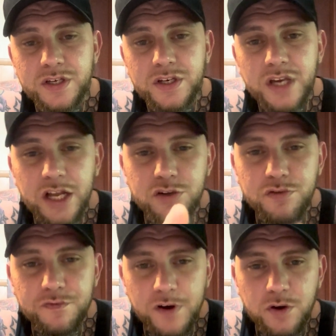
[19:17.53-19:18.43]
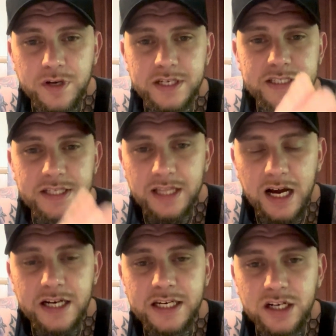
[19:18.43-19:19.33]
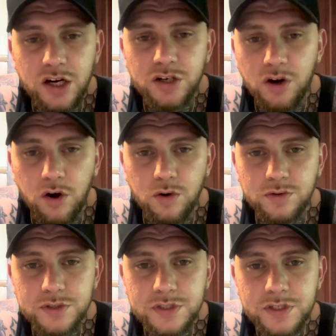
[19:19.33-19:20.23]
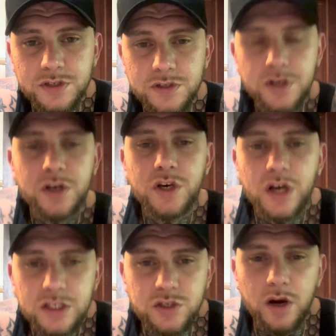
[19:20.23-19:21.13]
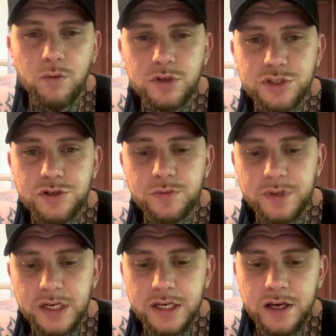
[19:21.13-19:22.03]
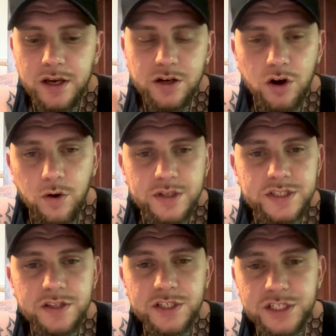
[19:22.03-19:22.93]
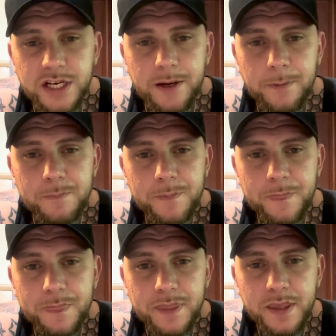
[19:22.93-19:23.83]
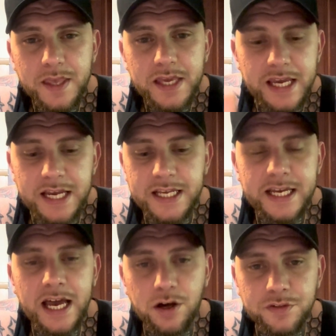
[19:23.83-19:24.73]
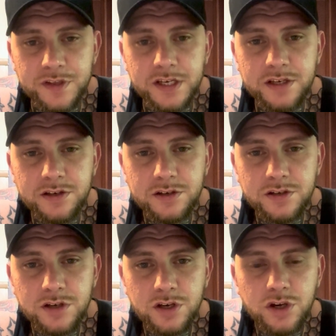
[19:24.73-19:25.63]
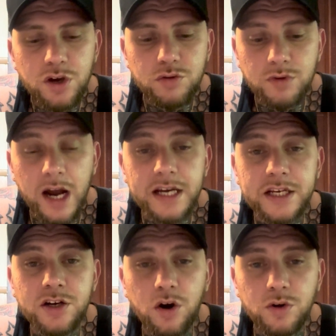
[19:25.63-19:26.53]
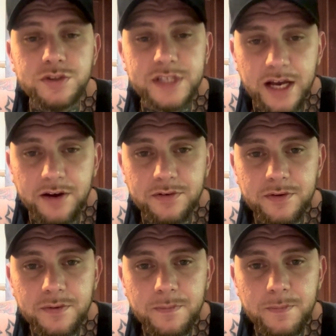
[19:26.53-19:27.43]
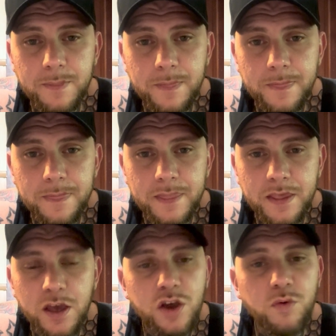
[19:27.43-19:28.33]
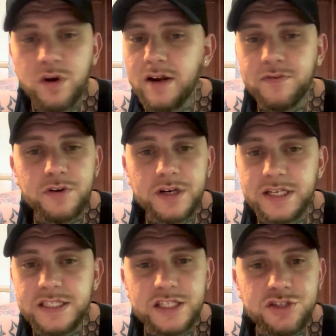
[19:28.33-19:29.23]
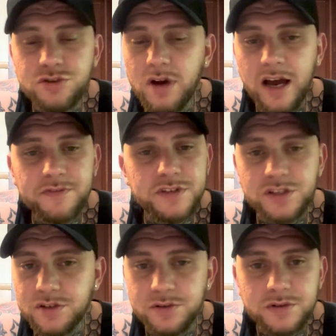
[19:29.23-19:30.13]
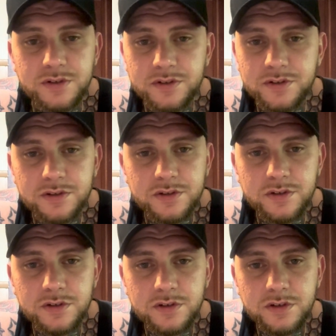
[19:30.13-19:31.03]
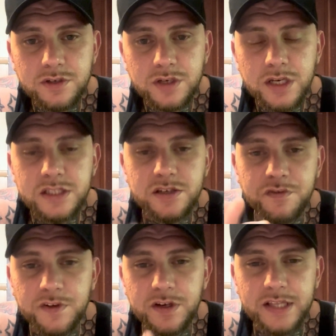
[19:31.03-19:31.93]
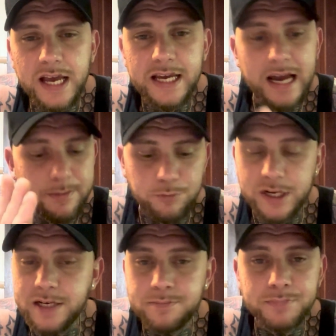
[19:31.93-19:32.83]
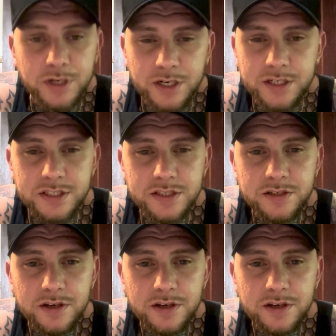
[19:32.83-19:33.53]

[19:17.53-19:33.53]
and you focus and lock in on goals. So I want you to be going to the gym, eating healthy, writing goals down. Whatever it is that you have to do to fill in that gap, reading books,